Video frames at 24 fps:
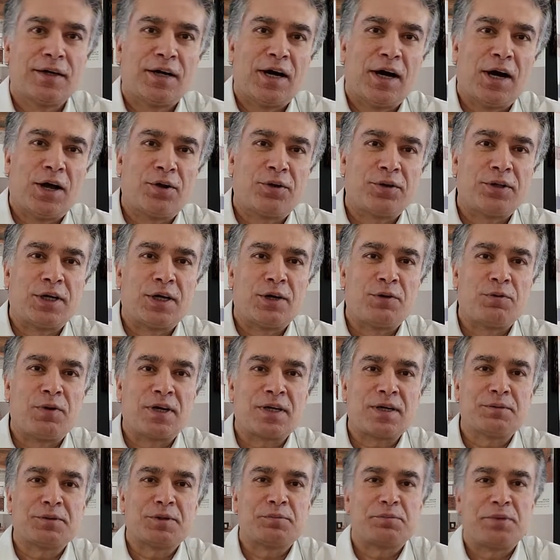Hello there,
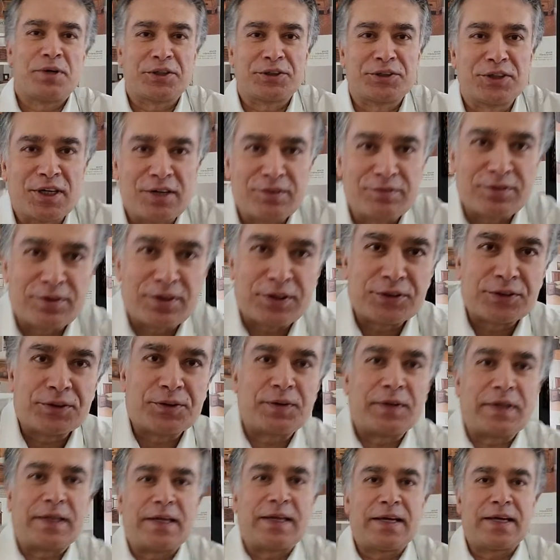welcome to Berkshire
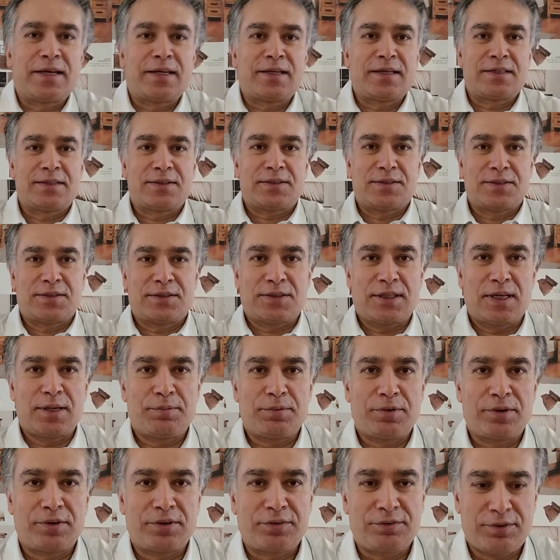Furniture again. This is
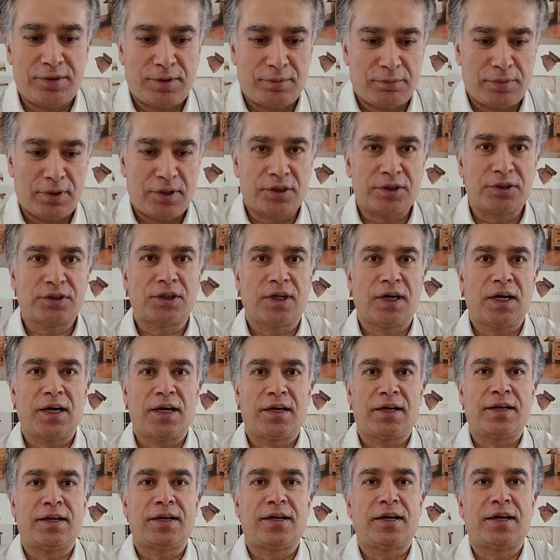Saber from
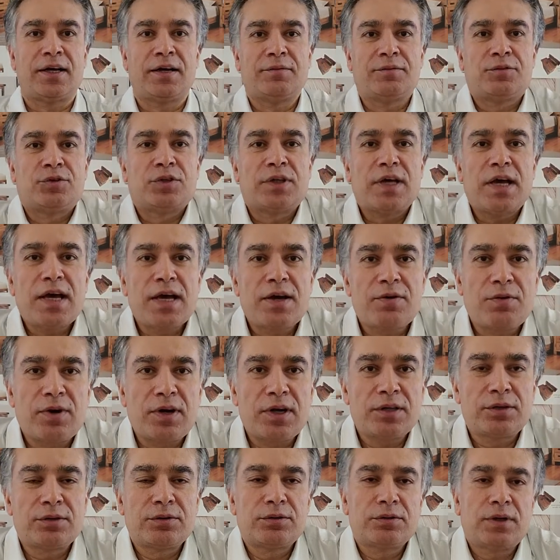Berkshire, and today I
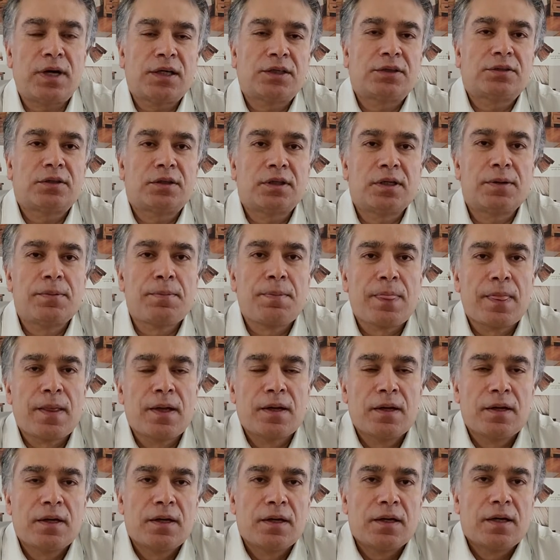wanted to actually
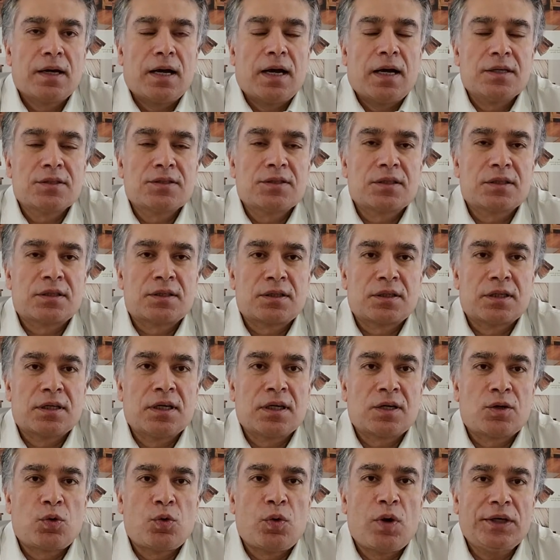answer a
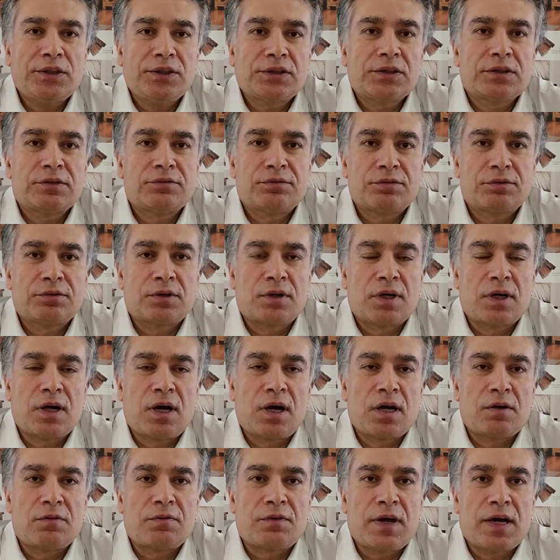question for a
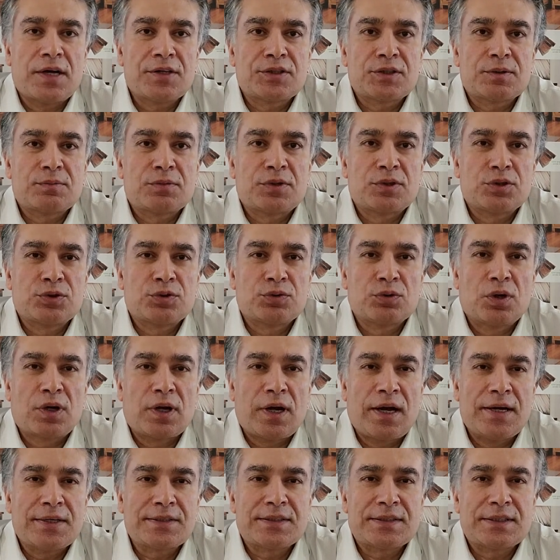lot of customers who are
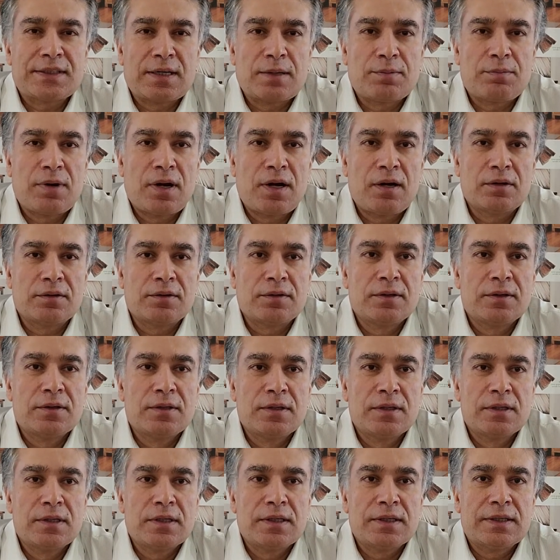asking about
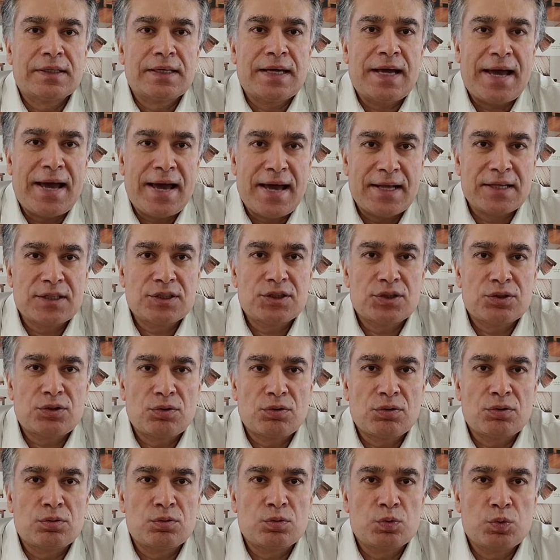the
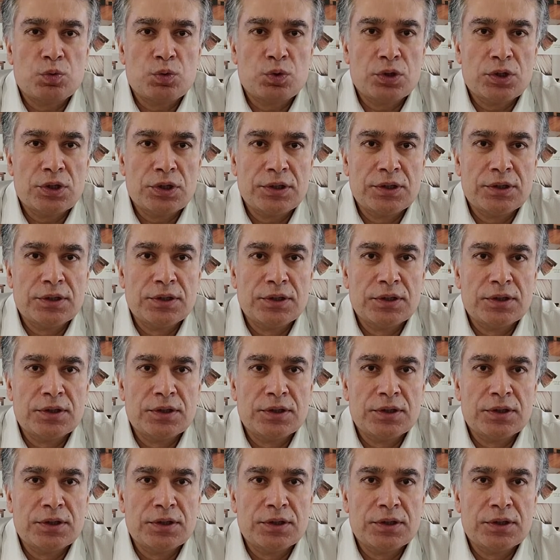Handstone wood